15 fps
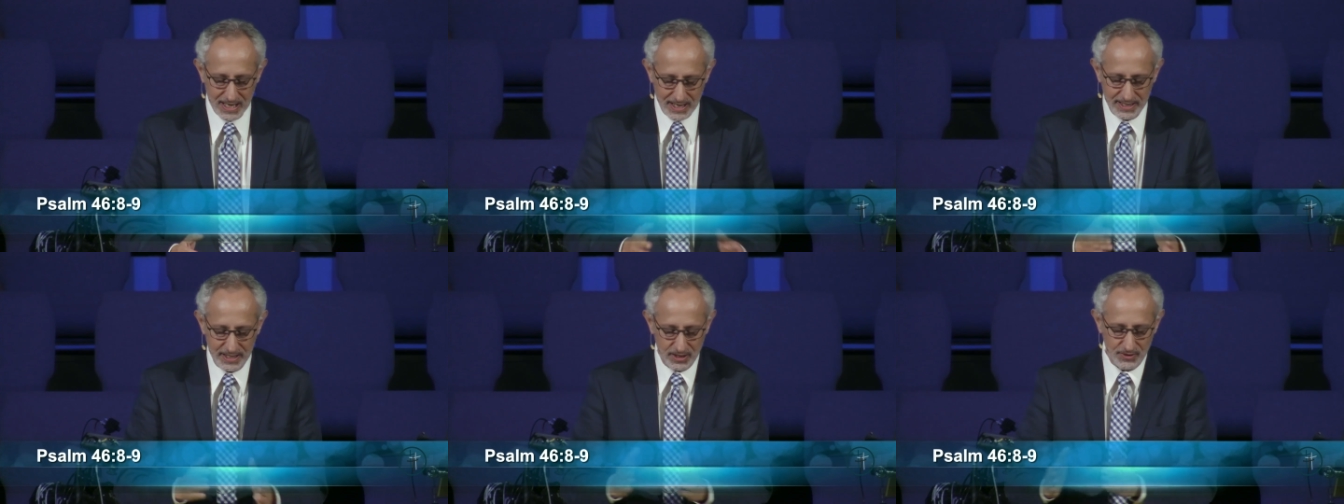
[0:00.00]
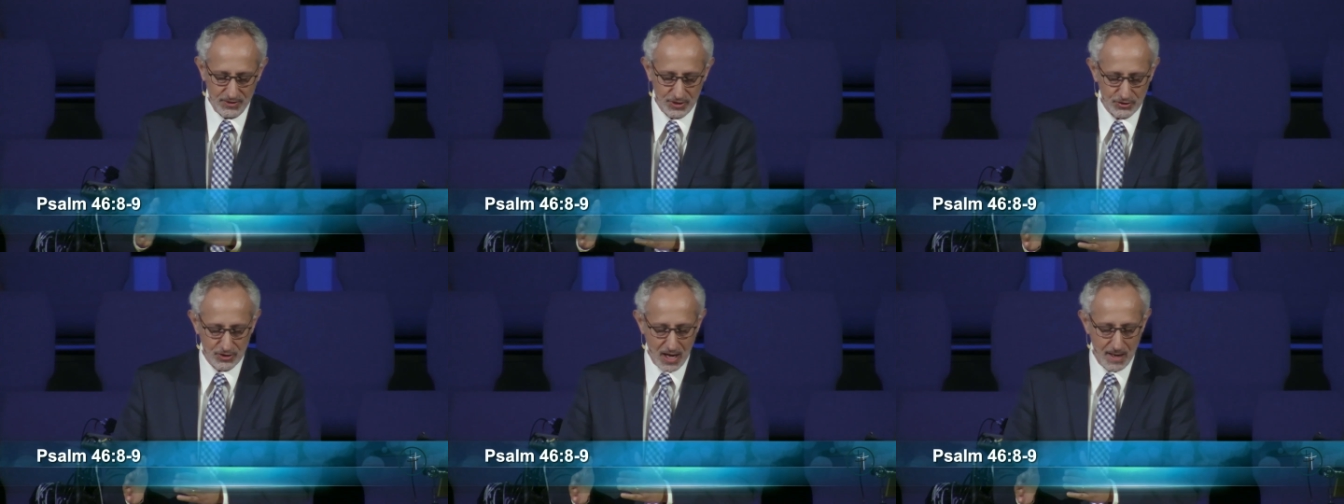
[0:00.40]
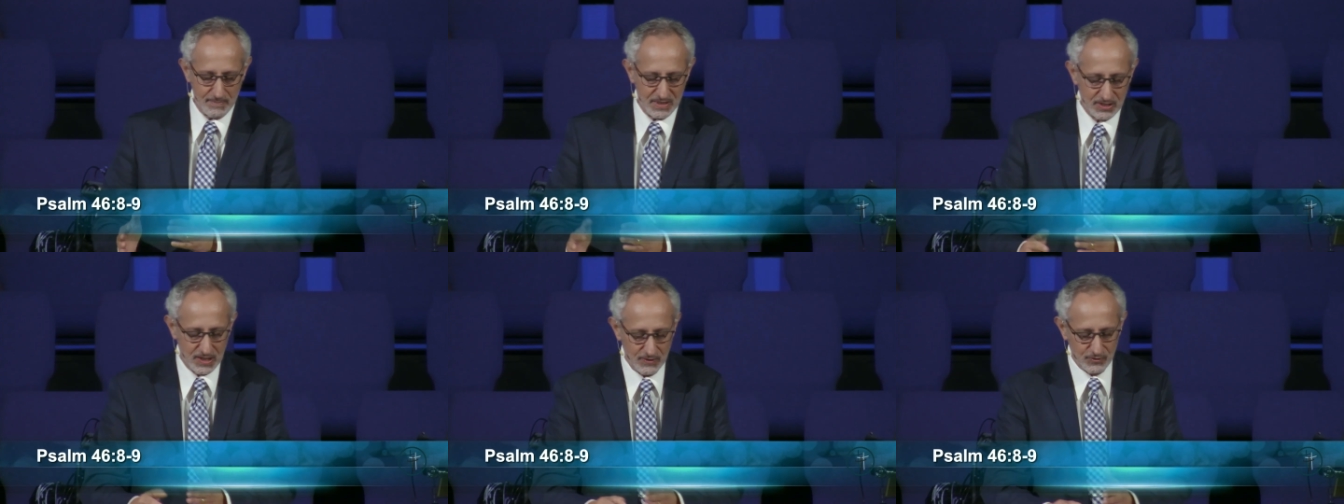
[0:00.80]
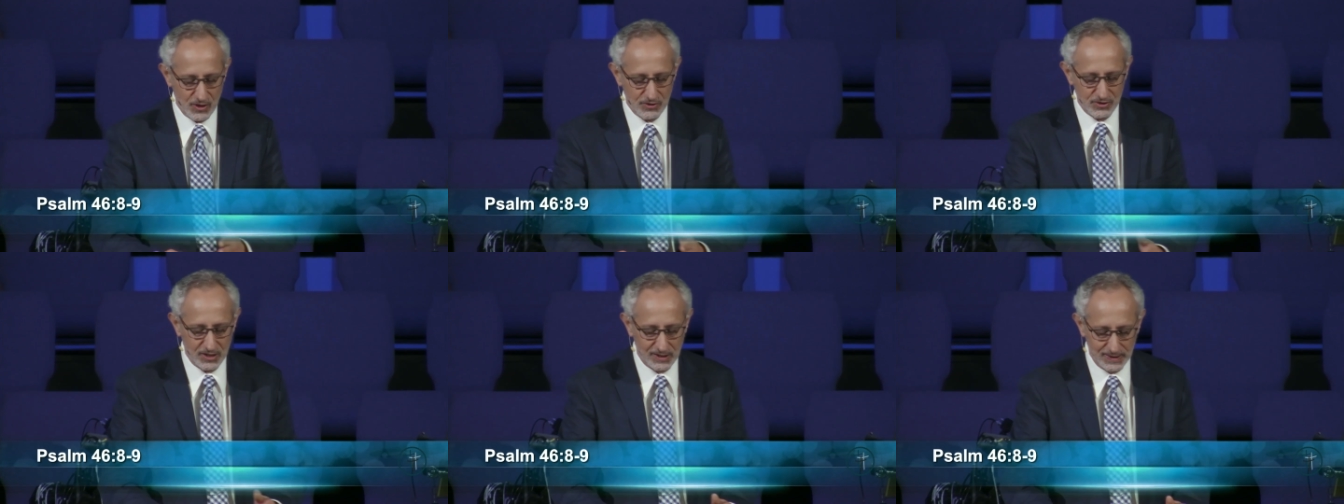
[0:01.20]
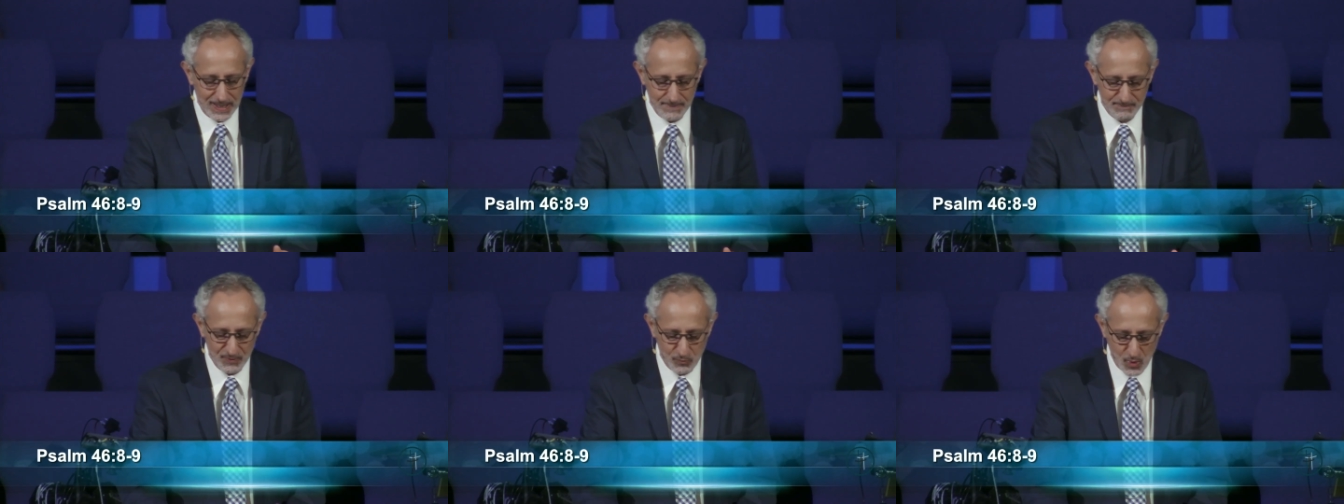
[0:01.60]
Now, here the psalmist gives us a
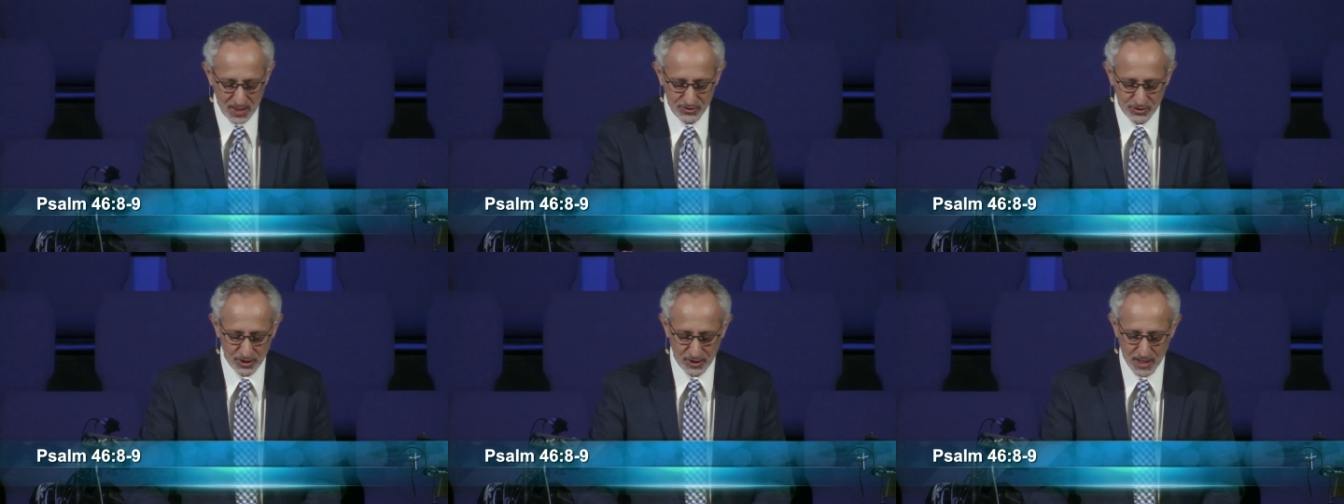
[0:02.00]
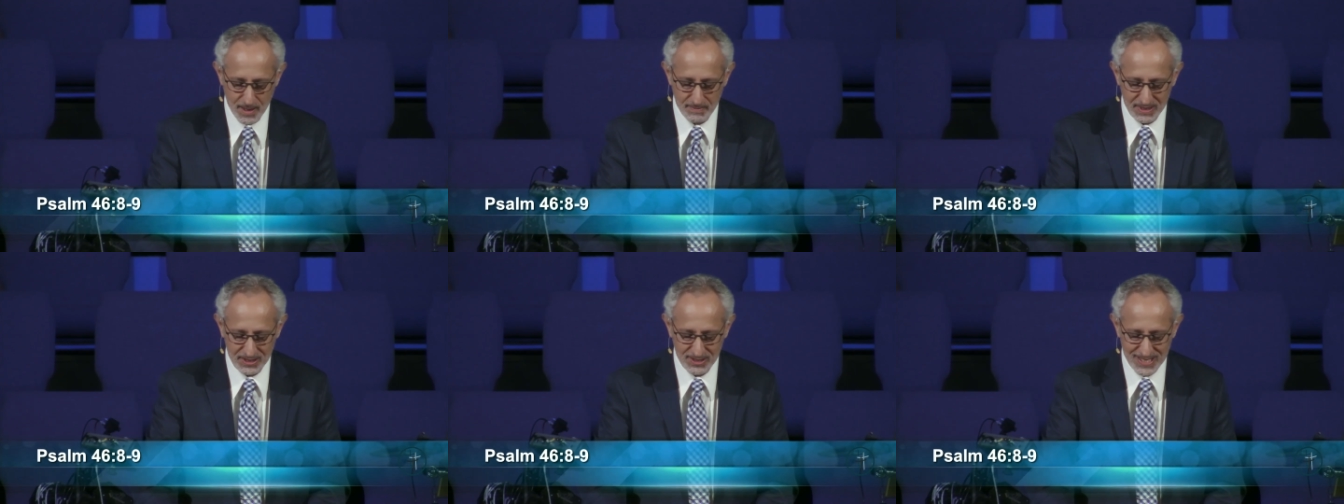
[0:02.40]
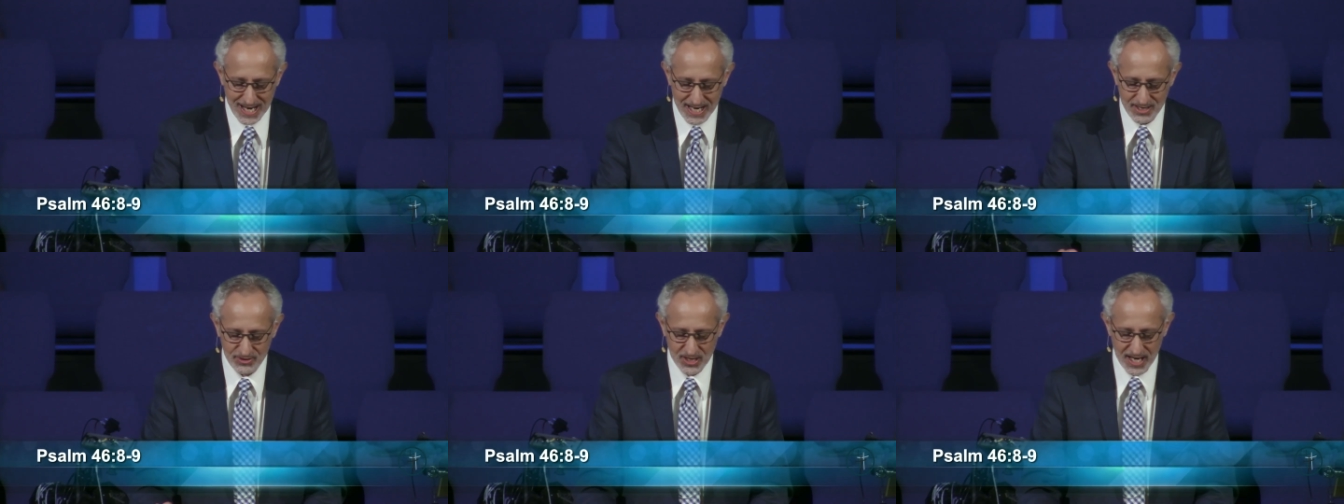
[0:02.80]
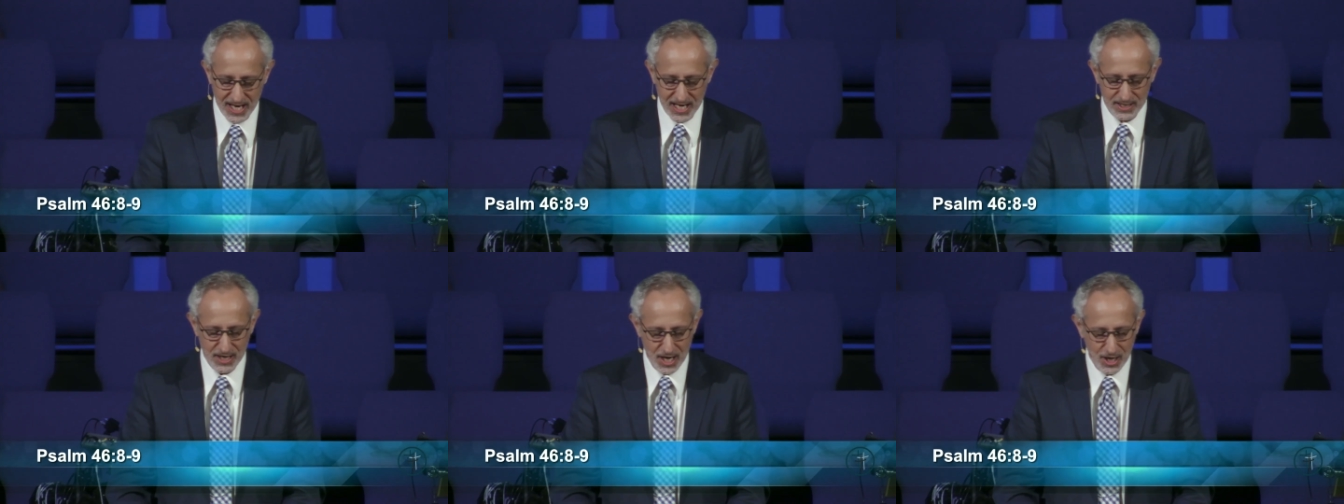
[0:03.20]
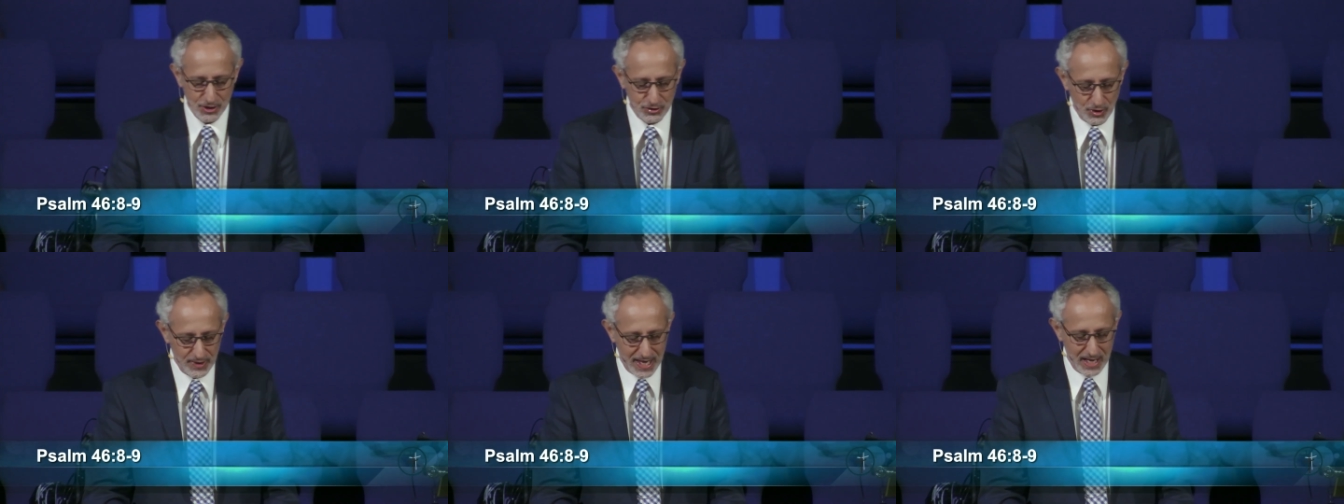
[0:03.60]
glimpse of what's to come in the days ahead
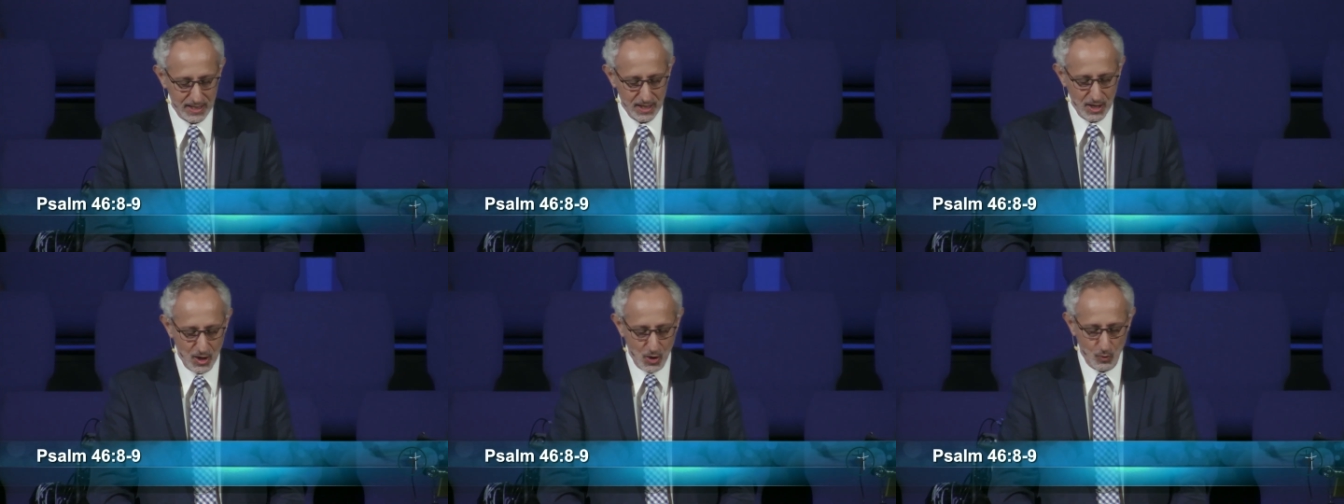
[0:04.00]
so that